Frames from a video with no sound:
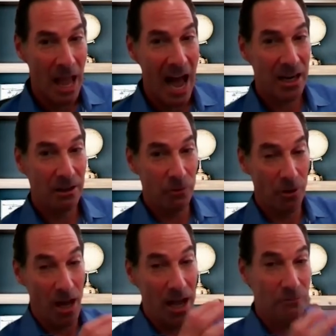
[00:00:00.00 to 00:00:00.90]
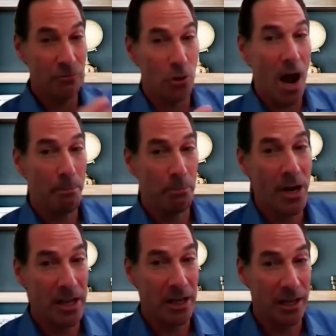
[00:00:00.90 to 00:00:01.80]
out of out of your
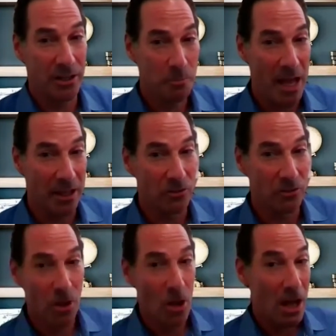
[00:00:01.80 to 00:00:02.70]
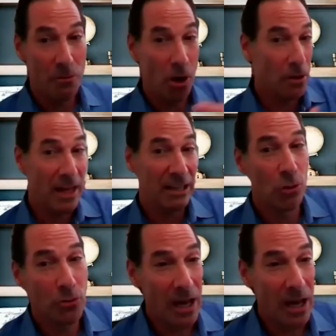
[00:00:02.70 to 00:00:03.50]
operating expense. The, you hold the